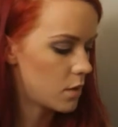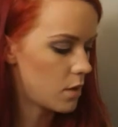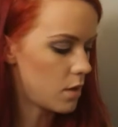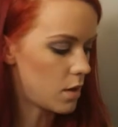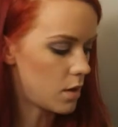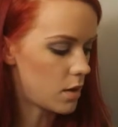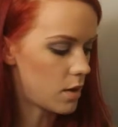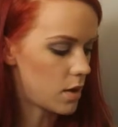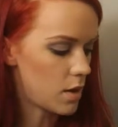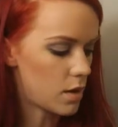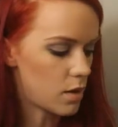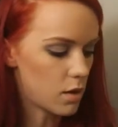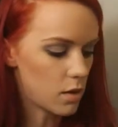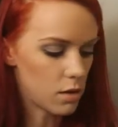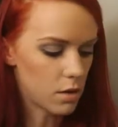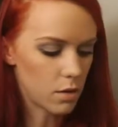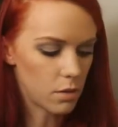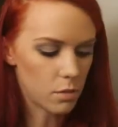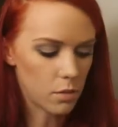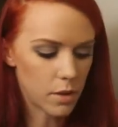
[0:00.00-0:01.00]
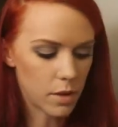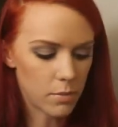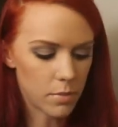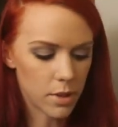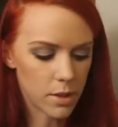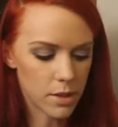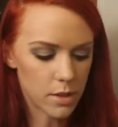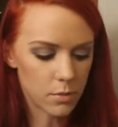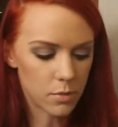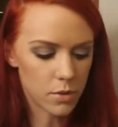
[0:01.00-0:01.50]
And then the third one I
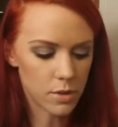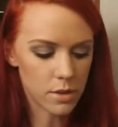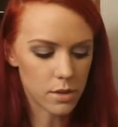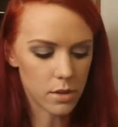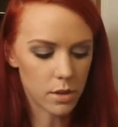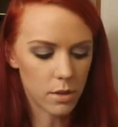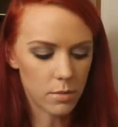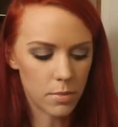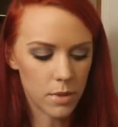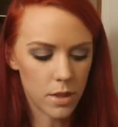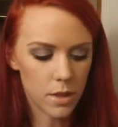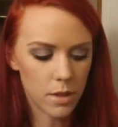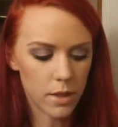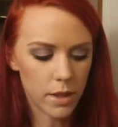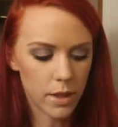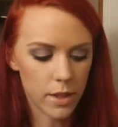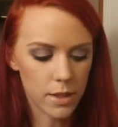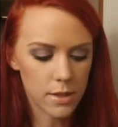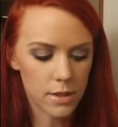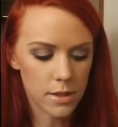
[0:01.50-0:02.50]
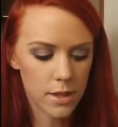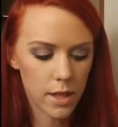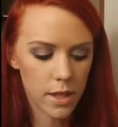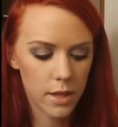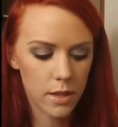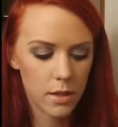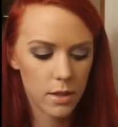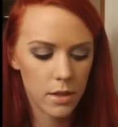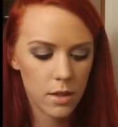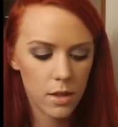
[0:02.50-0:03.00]
picked up was Star Pink, like I
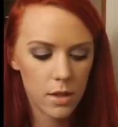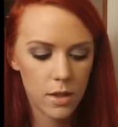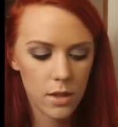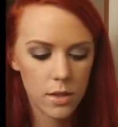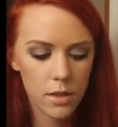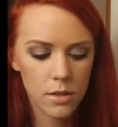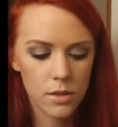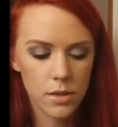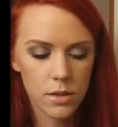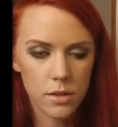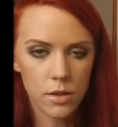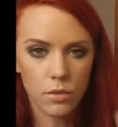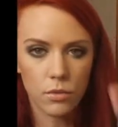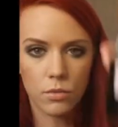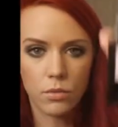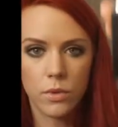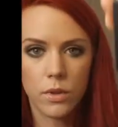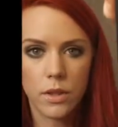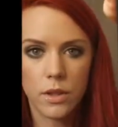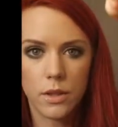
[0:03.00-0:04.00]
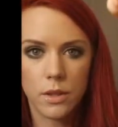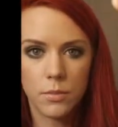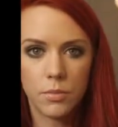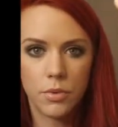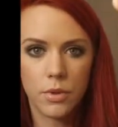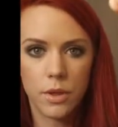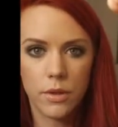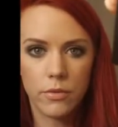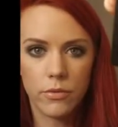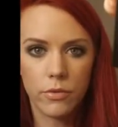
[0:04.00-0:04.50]
said. It's just a really
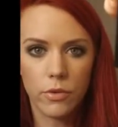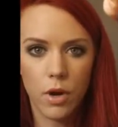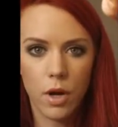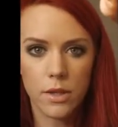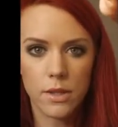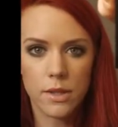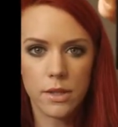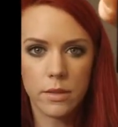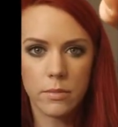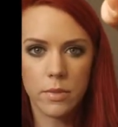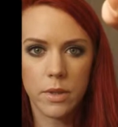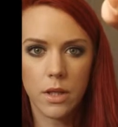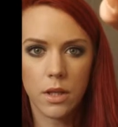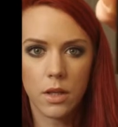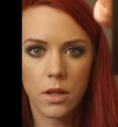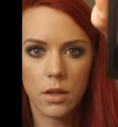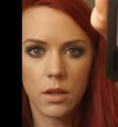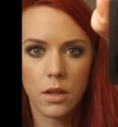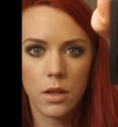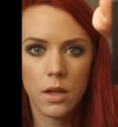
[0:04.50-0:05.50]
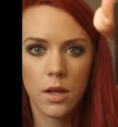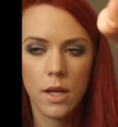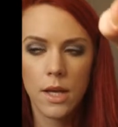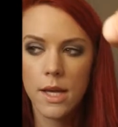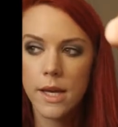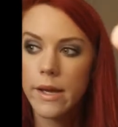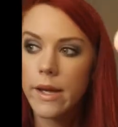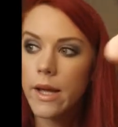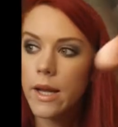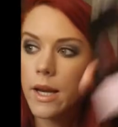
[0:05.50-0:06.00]
pretty frosty pink.
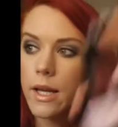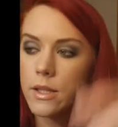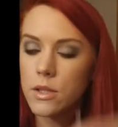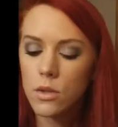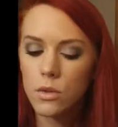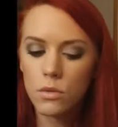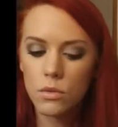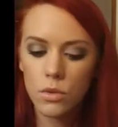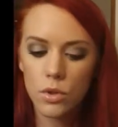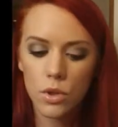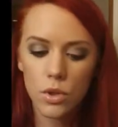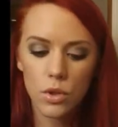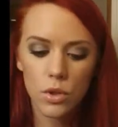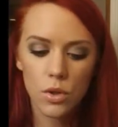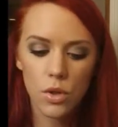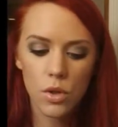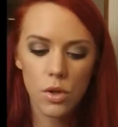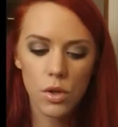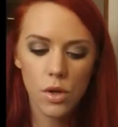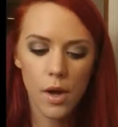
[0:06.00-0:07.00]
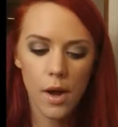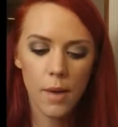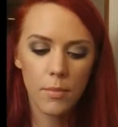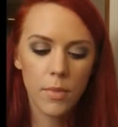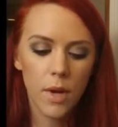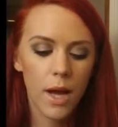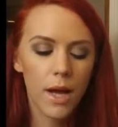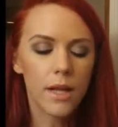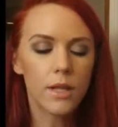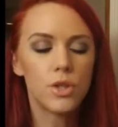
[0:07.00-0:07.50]
And I don't, I'm
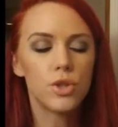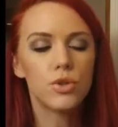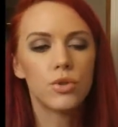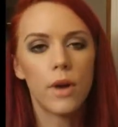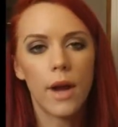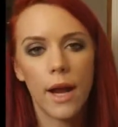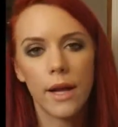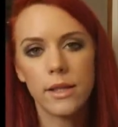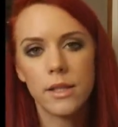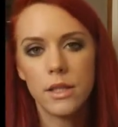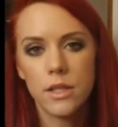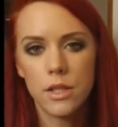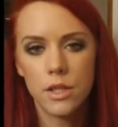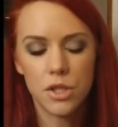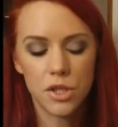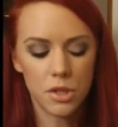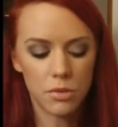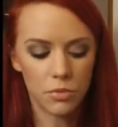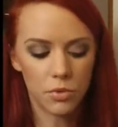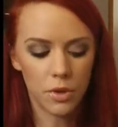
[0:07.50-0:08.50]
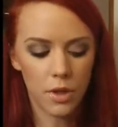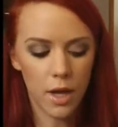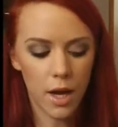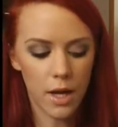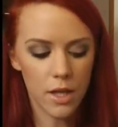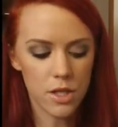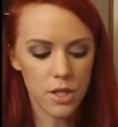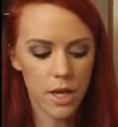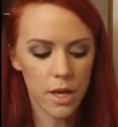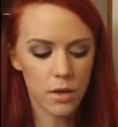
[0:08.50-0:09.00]
not attracted to shimmery
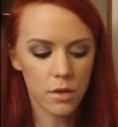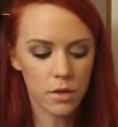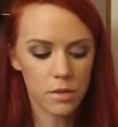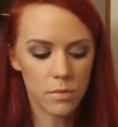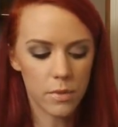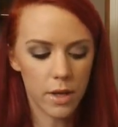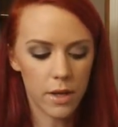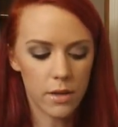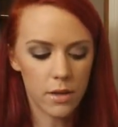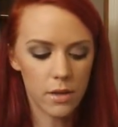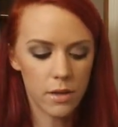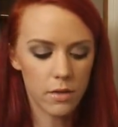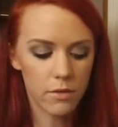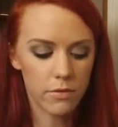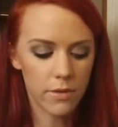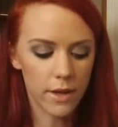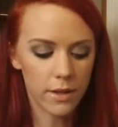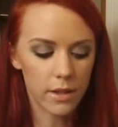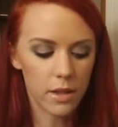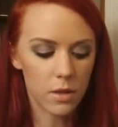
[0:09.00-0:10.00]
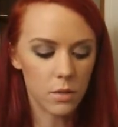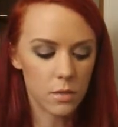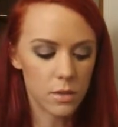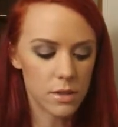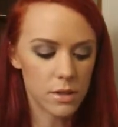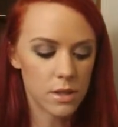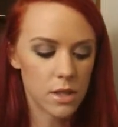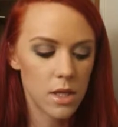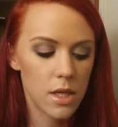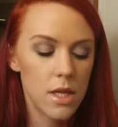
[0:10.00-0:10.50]
eyeshadows, but I think the fact that it
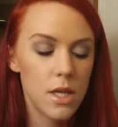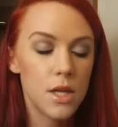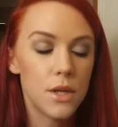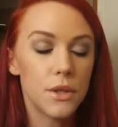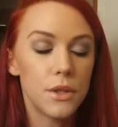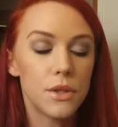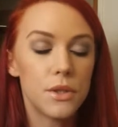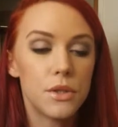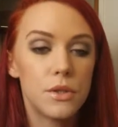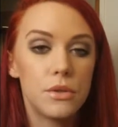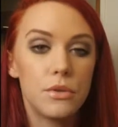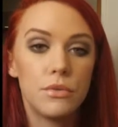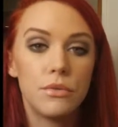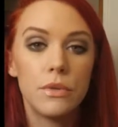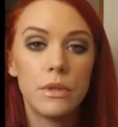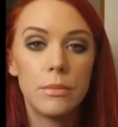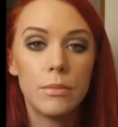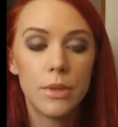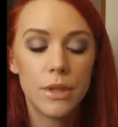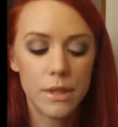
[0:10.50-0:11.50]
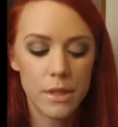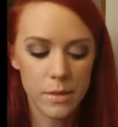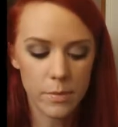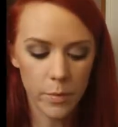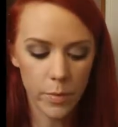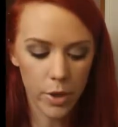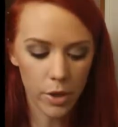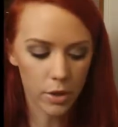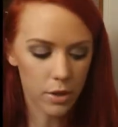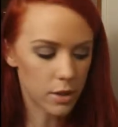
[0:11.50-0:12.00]
was extremely
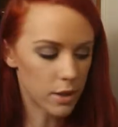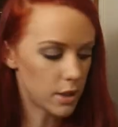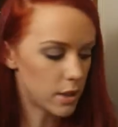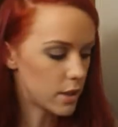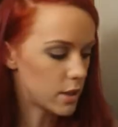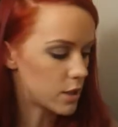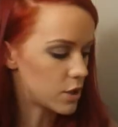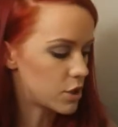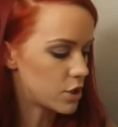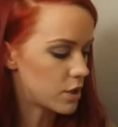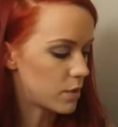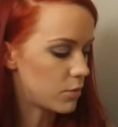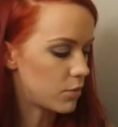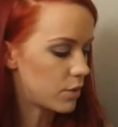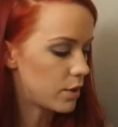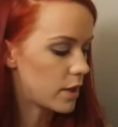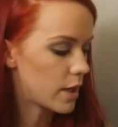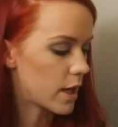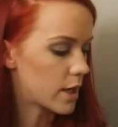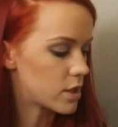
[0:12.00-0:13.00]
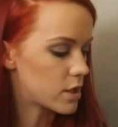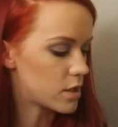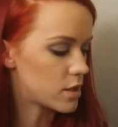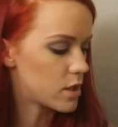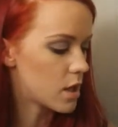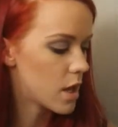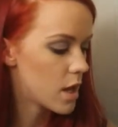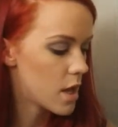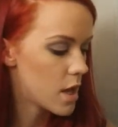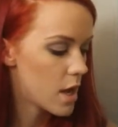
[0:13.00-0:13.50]
sparkly and shimmery, I
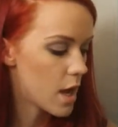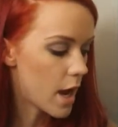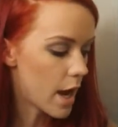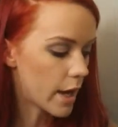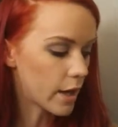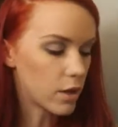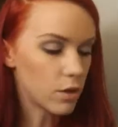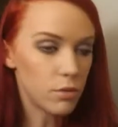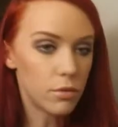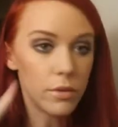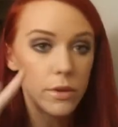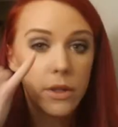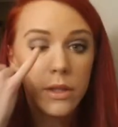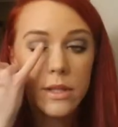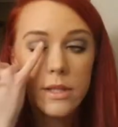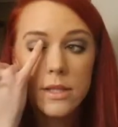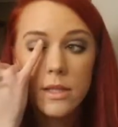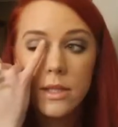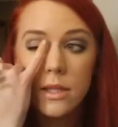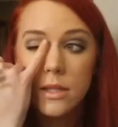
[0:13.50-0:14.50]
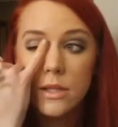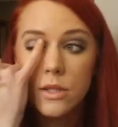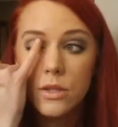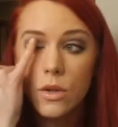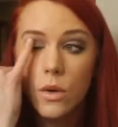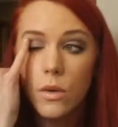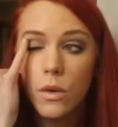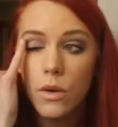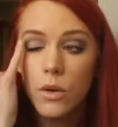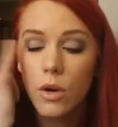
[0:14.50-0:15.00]
just I could really see it just
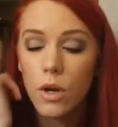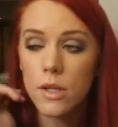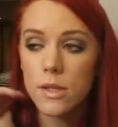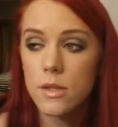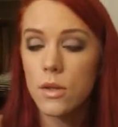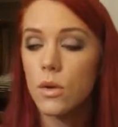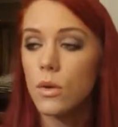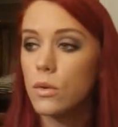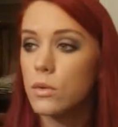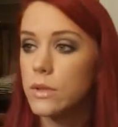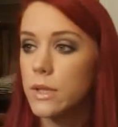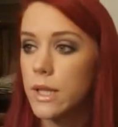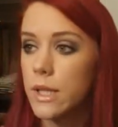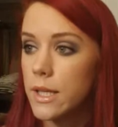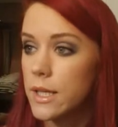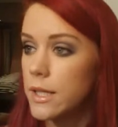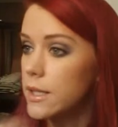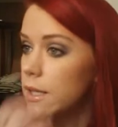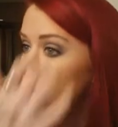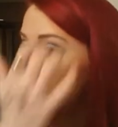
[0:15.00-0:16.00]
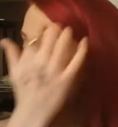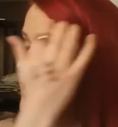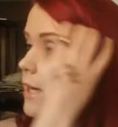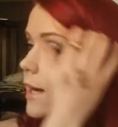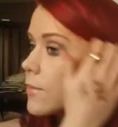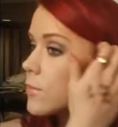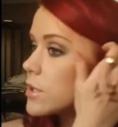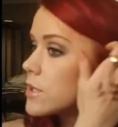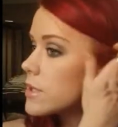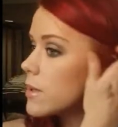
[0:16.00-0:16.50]
going across the whole lid at
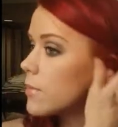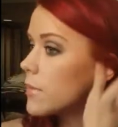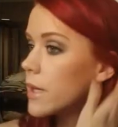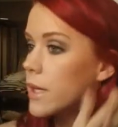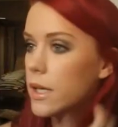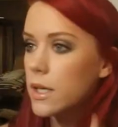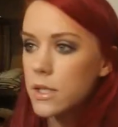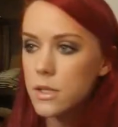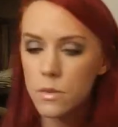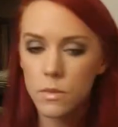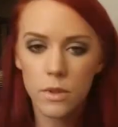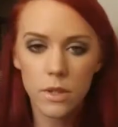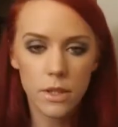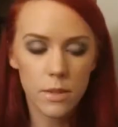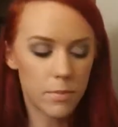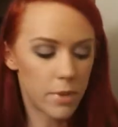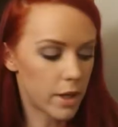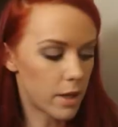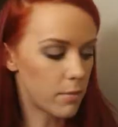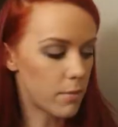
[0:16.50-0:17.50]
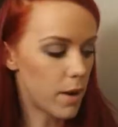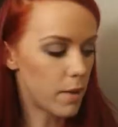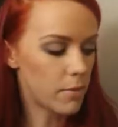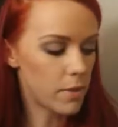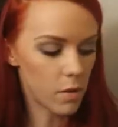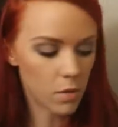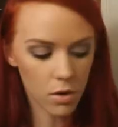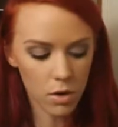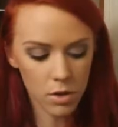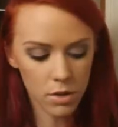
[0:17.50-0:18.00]
nighttime or something. I just wanted to pick them up.
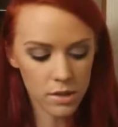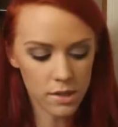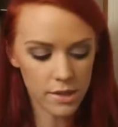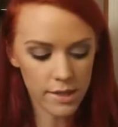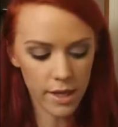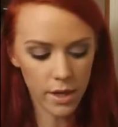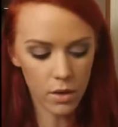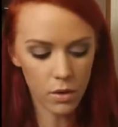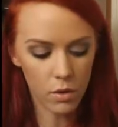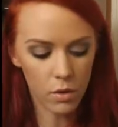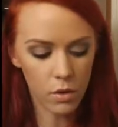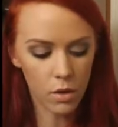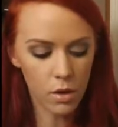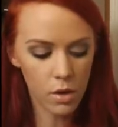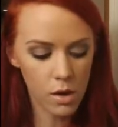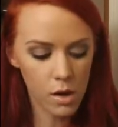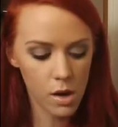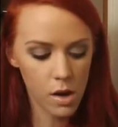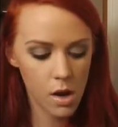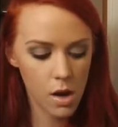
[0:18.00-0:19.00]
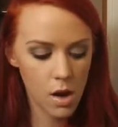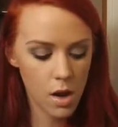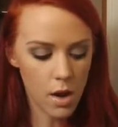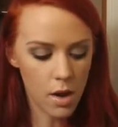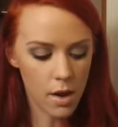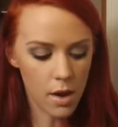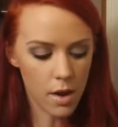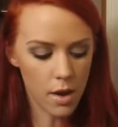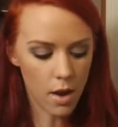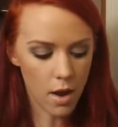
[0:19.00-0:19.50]
They were on sale
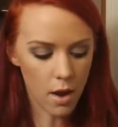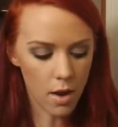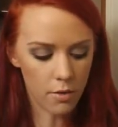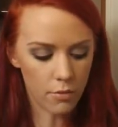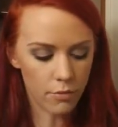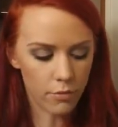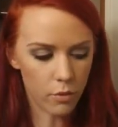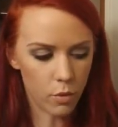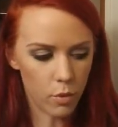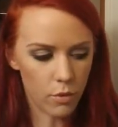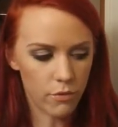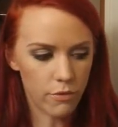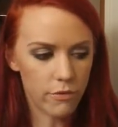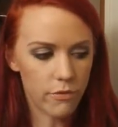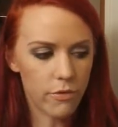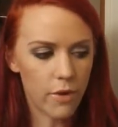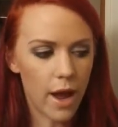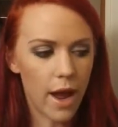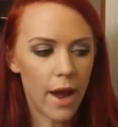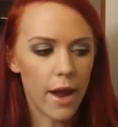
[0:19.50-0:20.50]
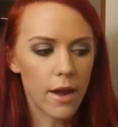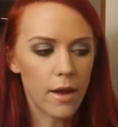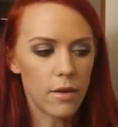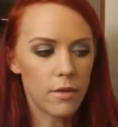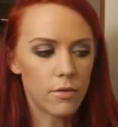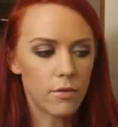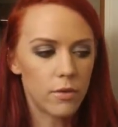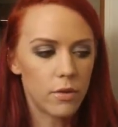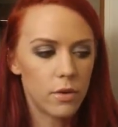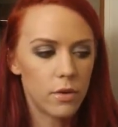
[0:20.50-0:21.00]
uh, for
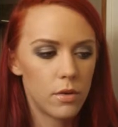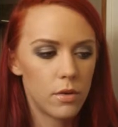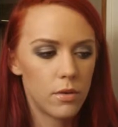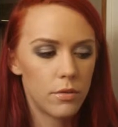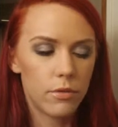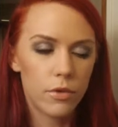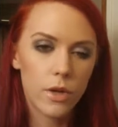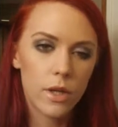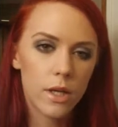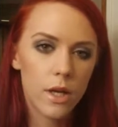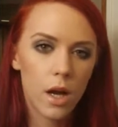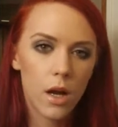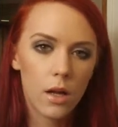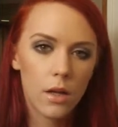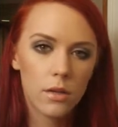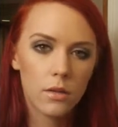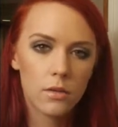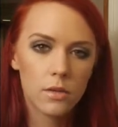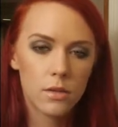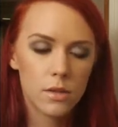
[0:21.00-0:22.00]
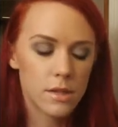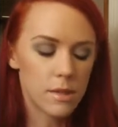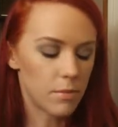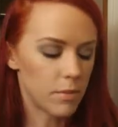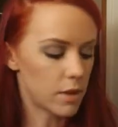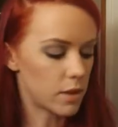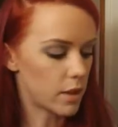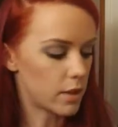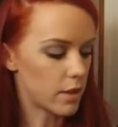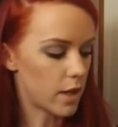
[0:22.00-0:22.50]
five forty-nine,
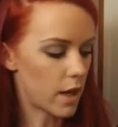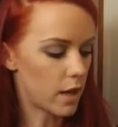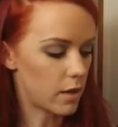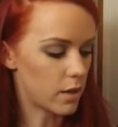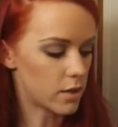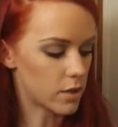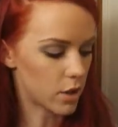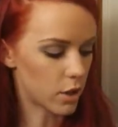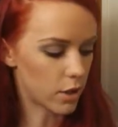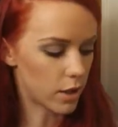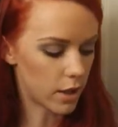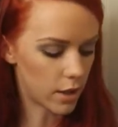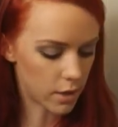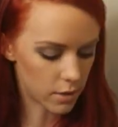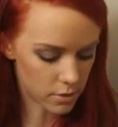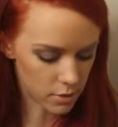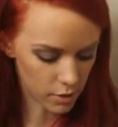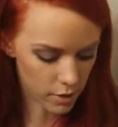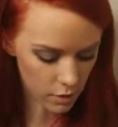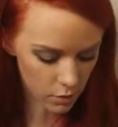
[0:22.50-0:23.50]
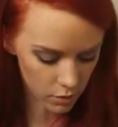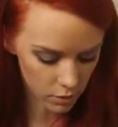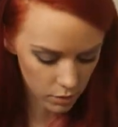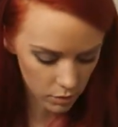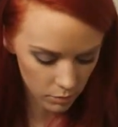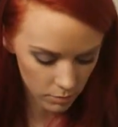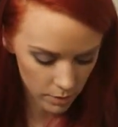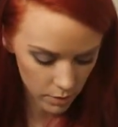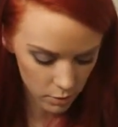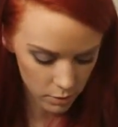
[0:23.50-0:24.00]
something like that at Target, so they were a
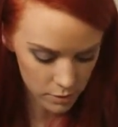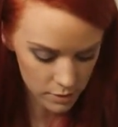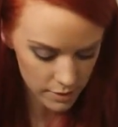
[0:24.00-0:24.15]
little bit on